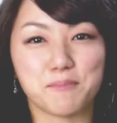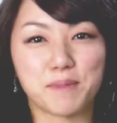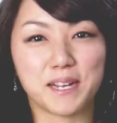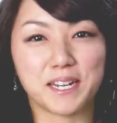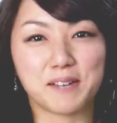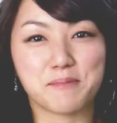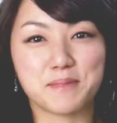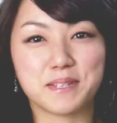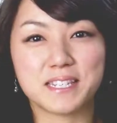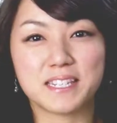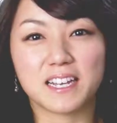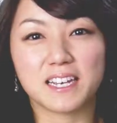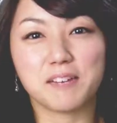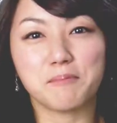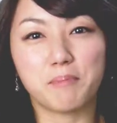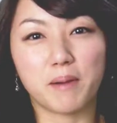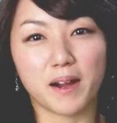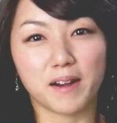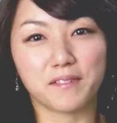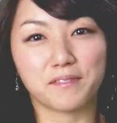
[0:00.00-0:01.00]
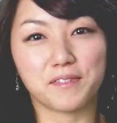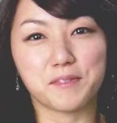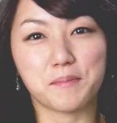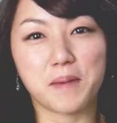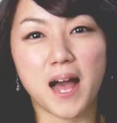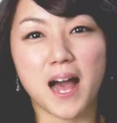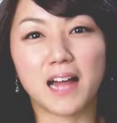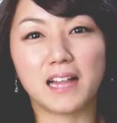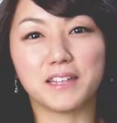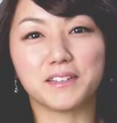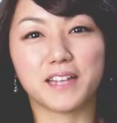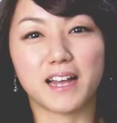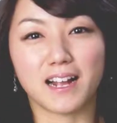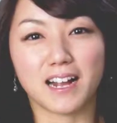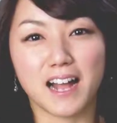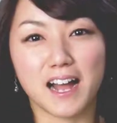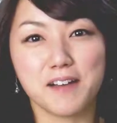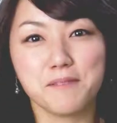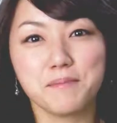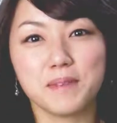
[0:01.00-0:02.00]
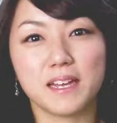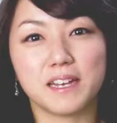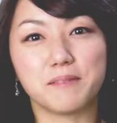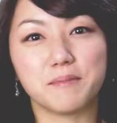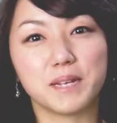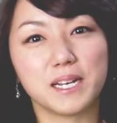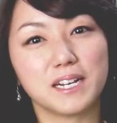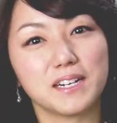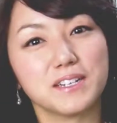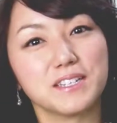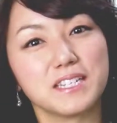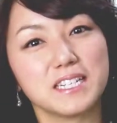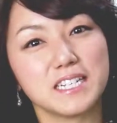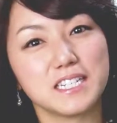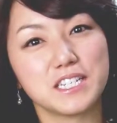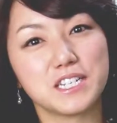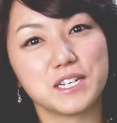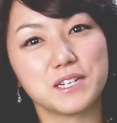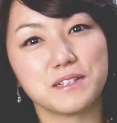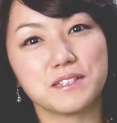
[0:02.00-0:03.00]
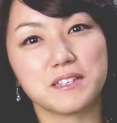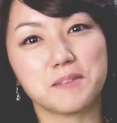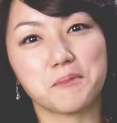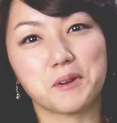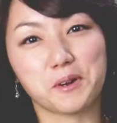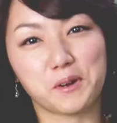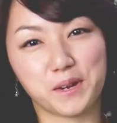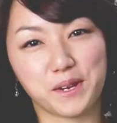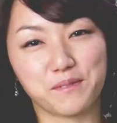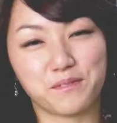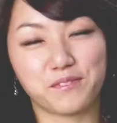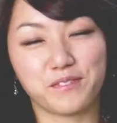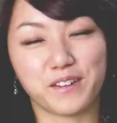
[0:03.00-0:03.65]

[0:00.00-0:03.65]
my name is Sunny Park from mahalo.com, and I'm here to teach you some Korean